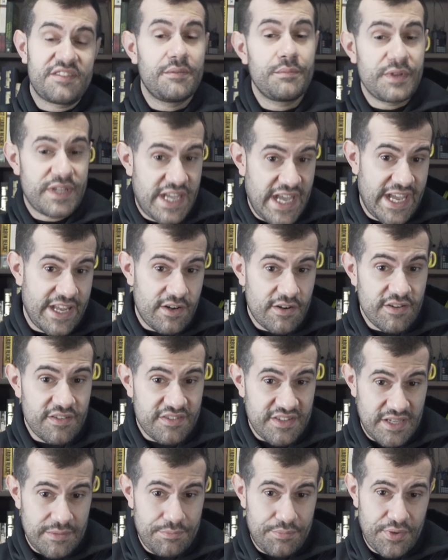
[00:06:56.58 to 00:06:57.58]
some gaiters
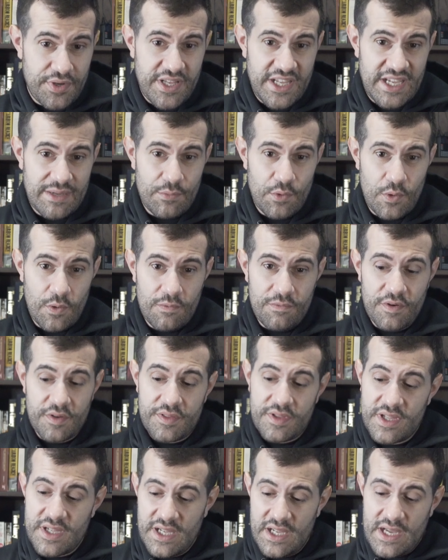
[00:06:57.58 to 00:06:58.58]
and putting them over
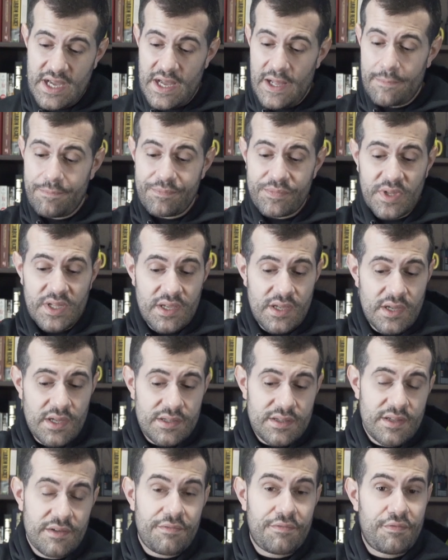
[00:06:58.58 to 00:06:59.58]
the, um,
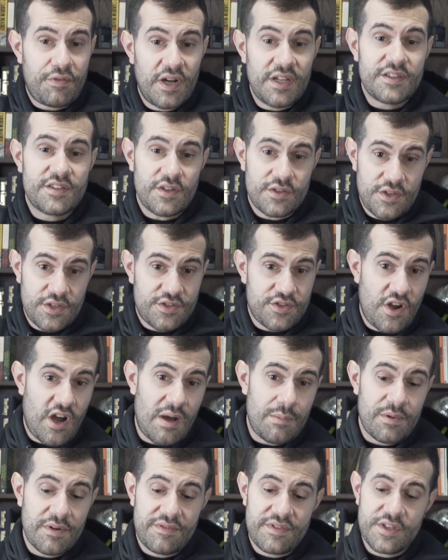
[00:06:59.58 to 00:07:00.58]
the front of the
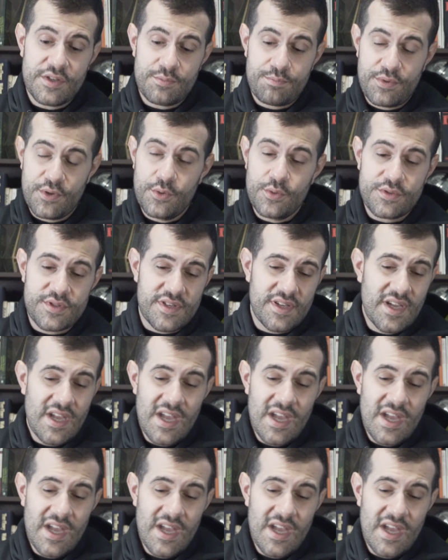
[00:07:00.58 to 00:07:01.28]
top of the boot.